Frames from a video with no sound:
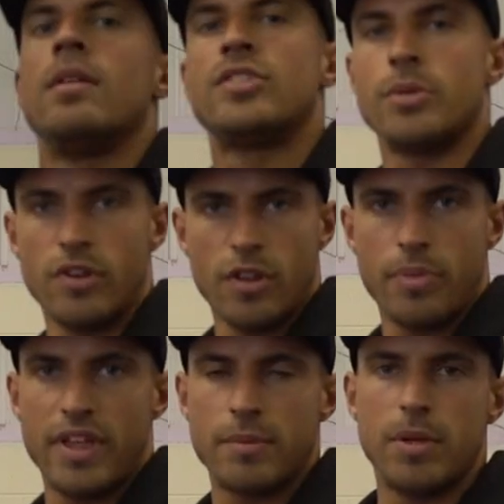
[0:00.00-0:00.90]
So another
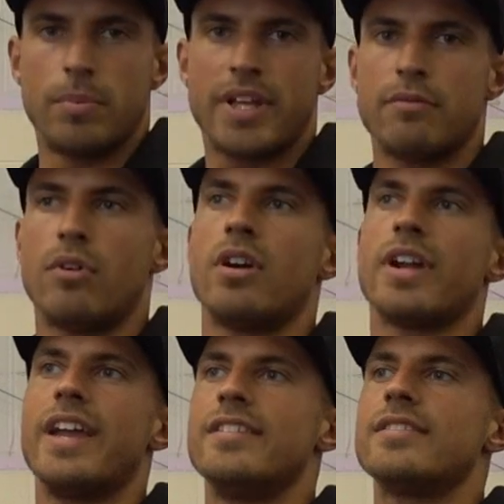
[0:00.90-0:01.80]
thing people get
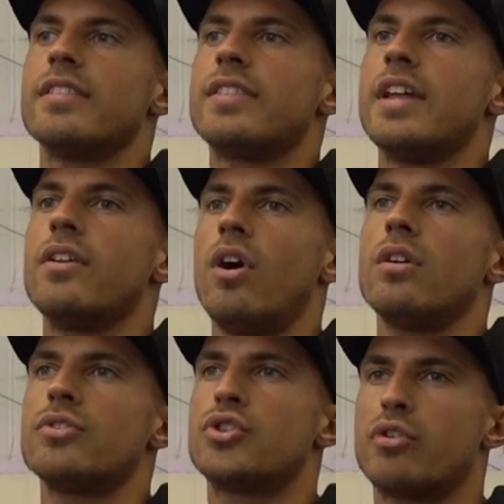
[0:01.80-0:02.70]
wrong is they're
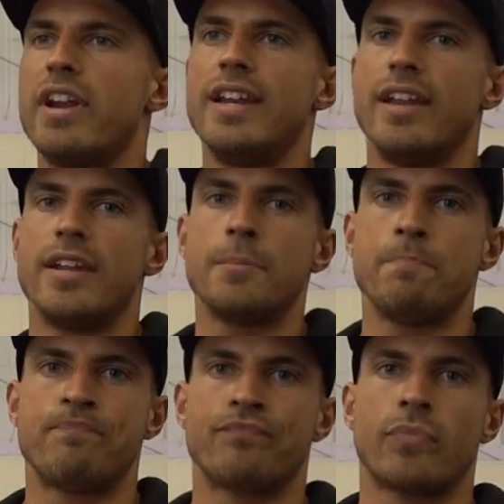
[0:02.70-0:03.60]
not
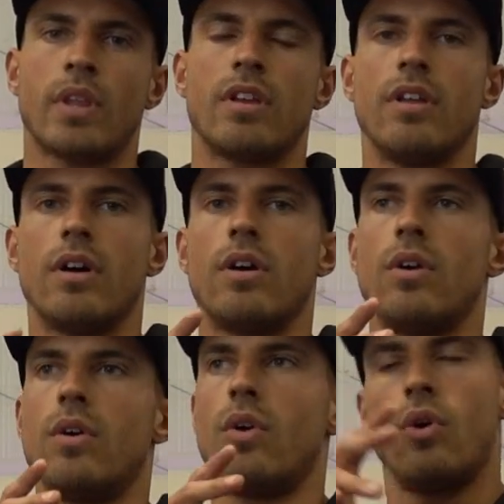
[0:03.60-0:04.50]
training
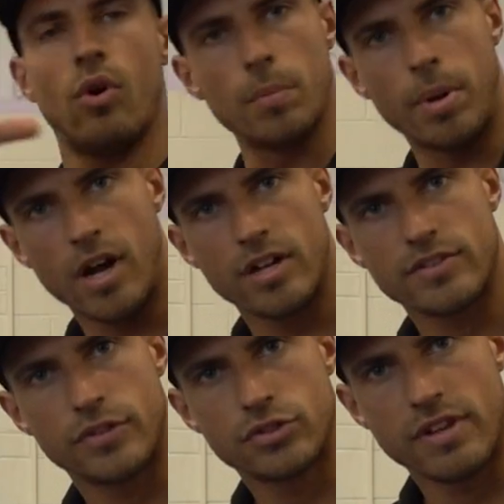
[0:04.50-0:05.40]
all parts
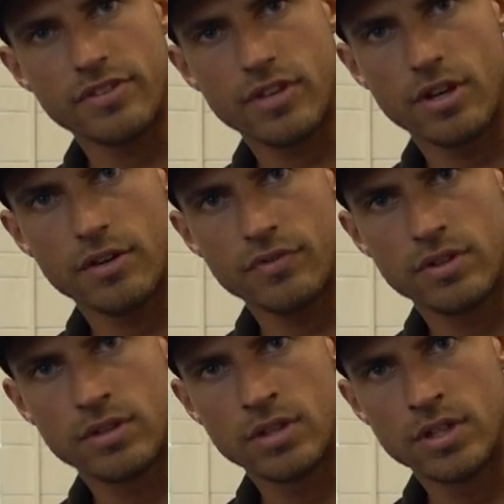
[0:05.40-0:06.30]
of the strength curve.
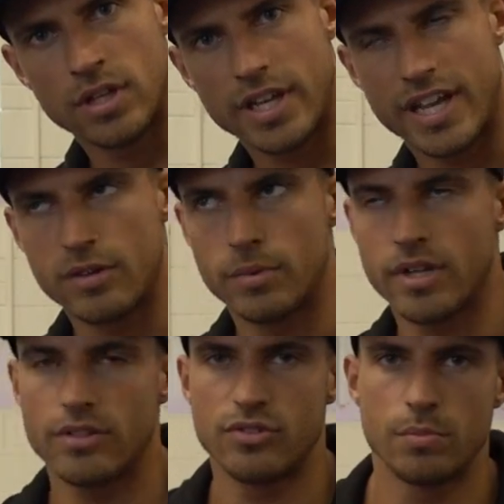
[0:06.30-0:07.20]
Okay, I don't want
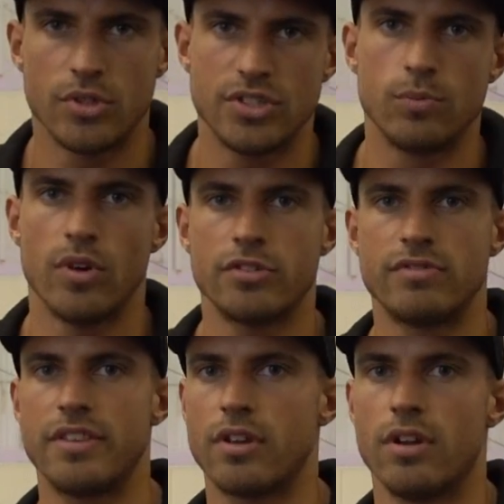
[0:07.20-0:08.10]
to get too much in what the
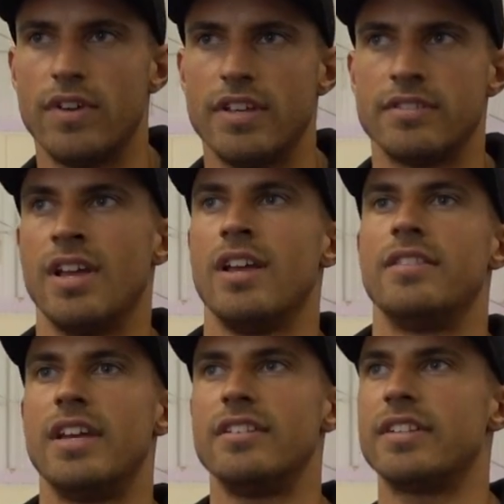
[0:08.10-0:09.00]
strength curve is
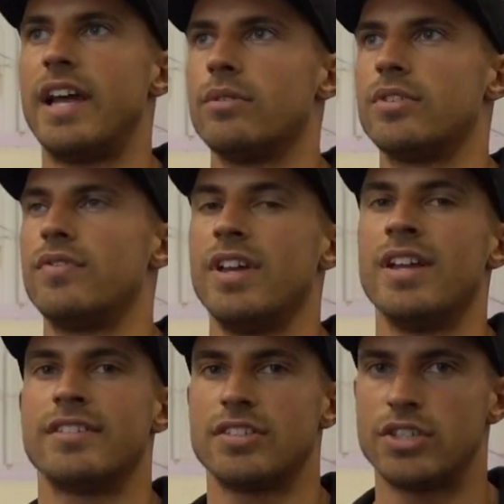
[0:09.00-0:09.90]
and the ins and outs of it.
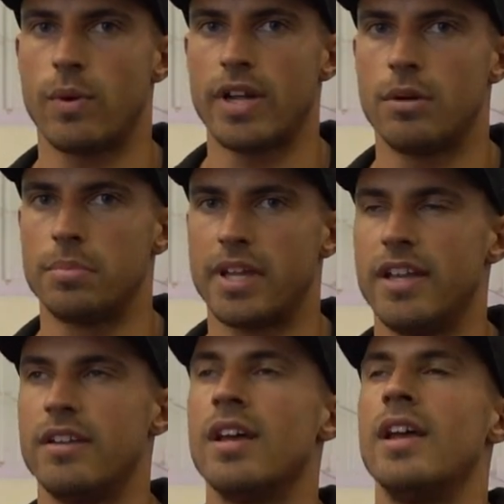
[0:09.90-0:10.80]
It's actually quite complicated.